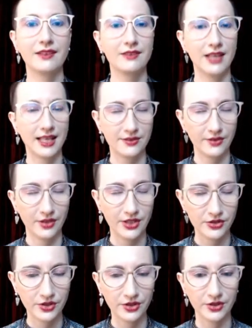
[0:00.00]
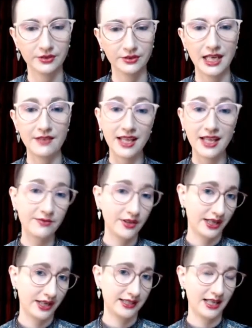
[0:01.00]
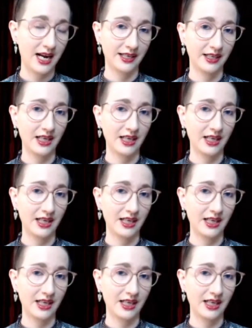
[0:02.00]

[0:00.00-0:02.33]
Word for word: That's very true. And that's very exciting.